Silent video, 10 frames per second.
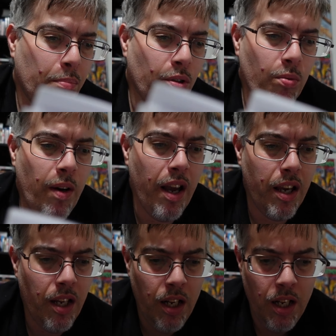
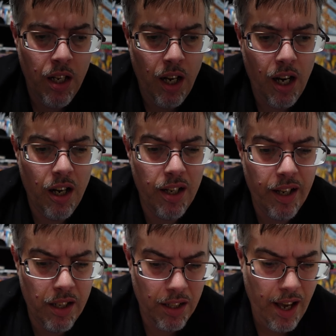Blu-ray. Uh,
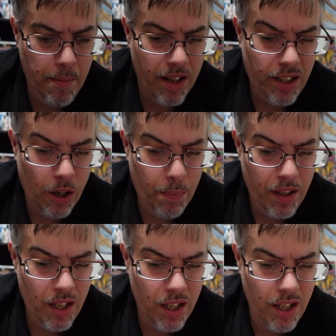uh, M S R
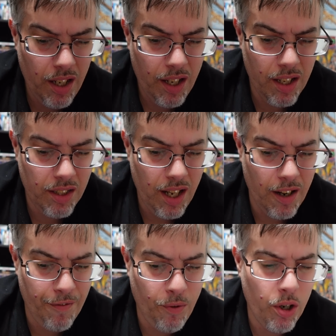P is uh,
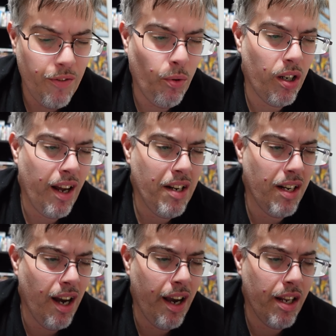forty-four
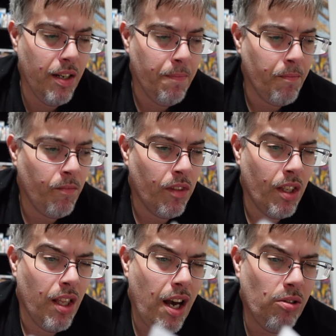ninety-nine
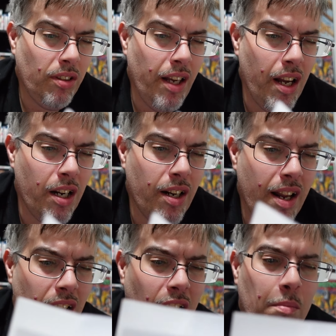out there,
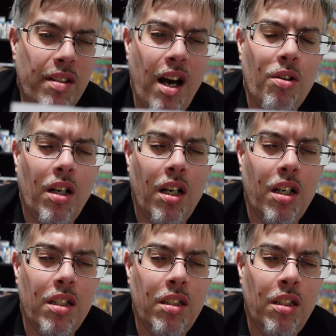and it comes out
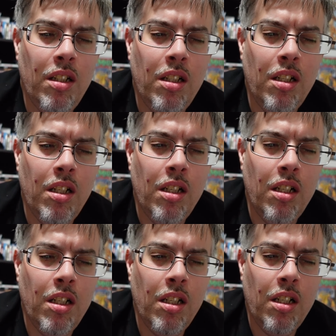on
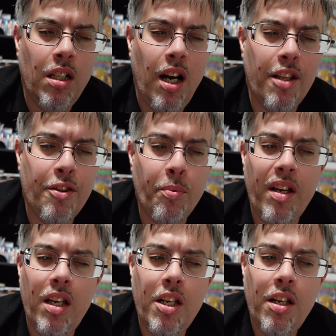uh,
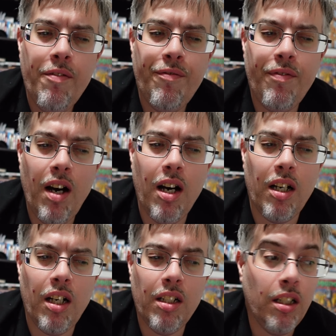three.
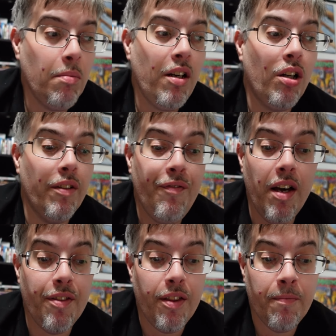Uh, it comes out on the
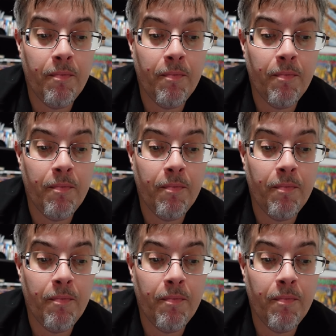fifth.